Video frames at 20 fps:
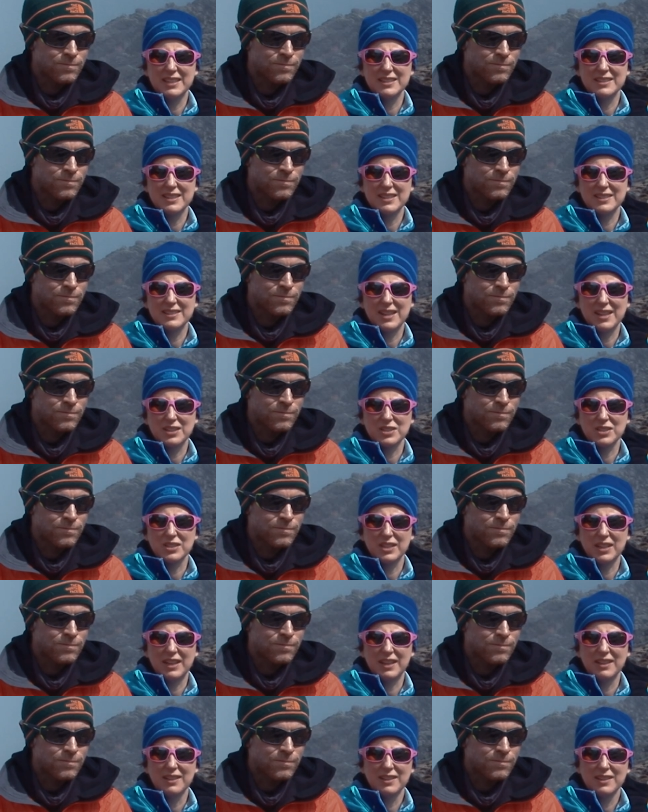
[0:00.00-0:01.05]
Speaker 1: is
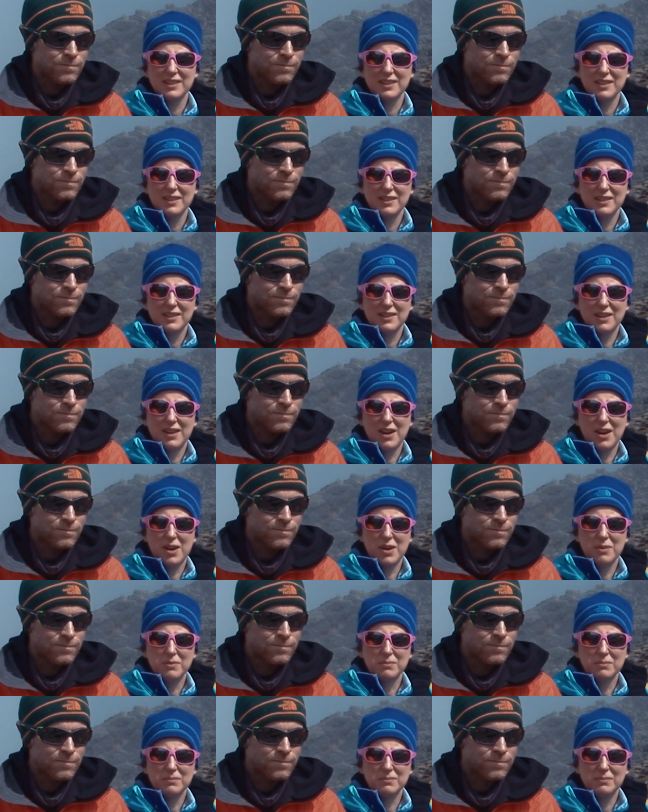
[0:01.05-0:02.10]
actually
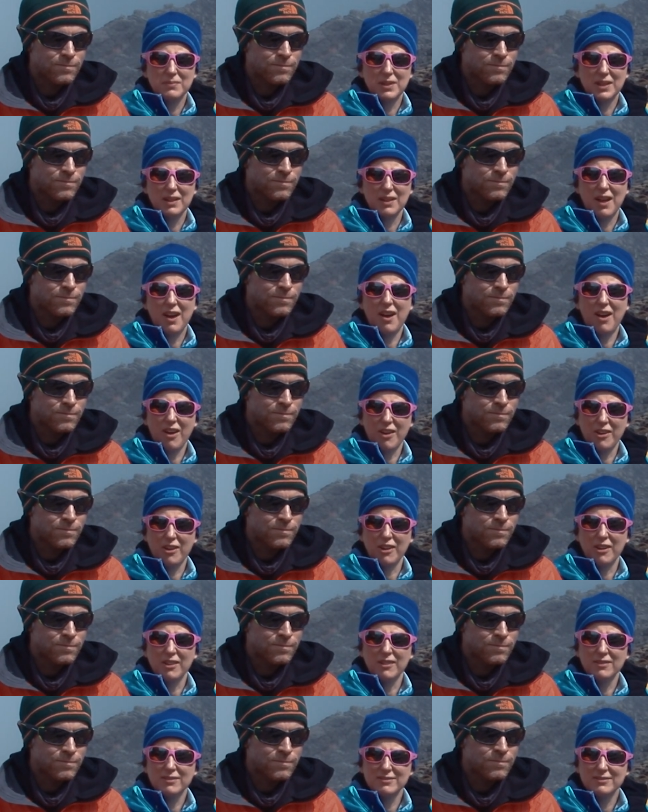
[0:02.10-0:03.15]
a lot
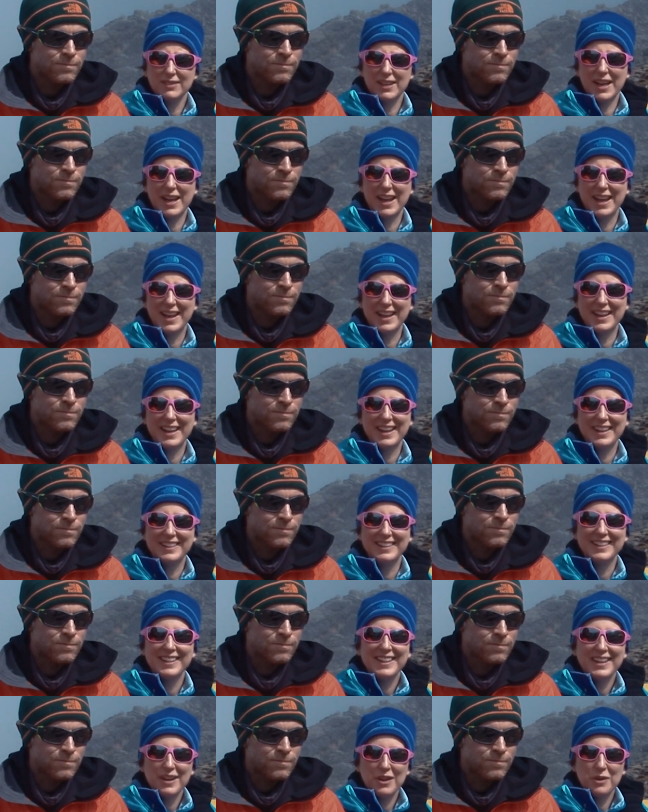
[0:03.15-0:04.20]
harder, and
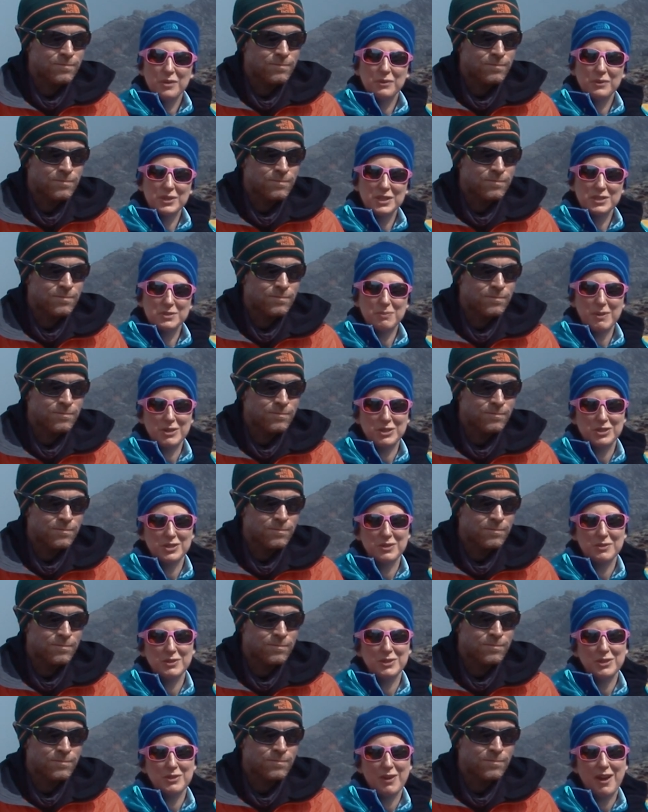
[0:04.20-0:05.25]
especially
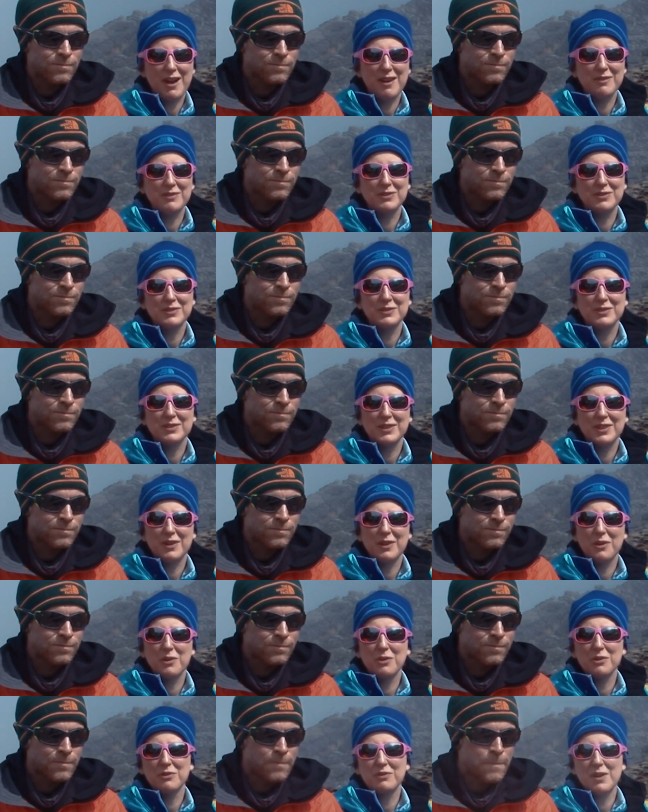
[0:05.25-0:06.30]
when you have a
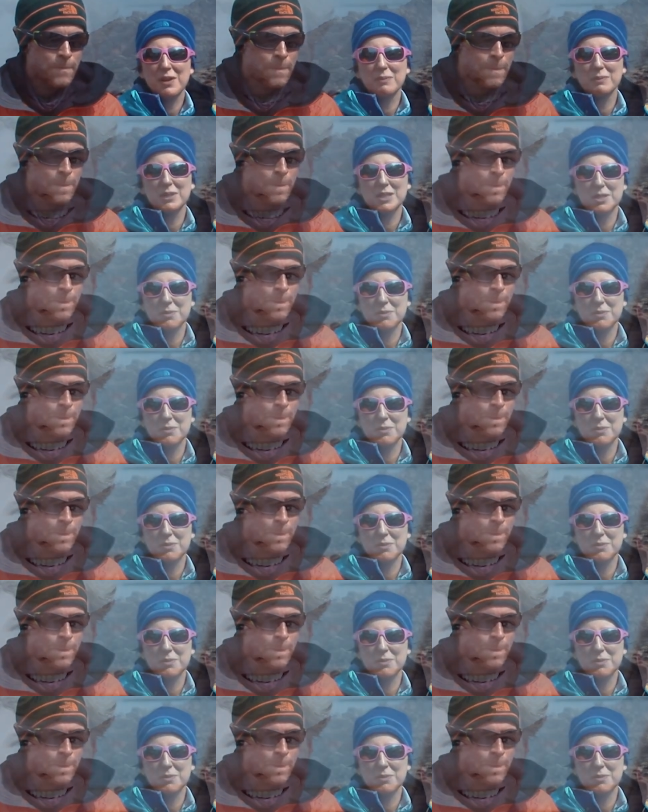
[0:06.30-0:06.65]
whole family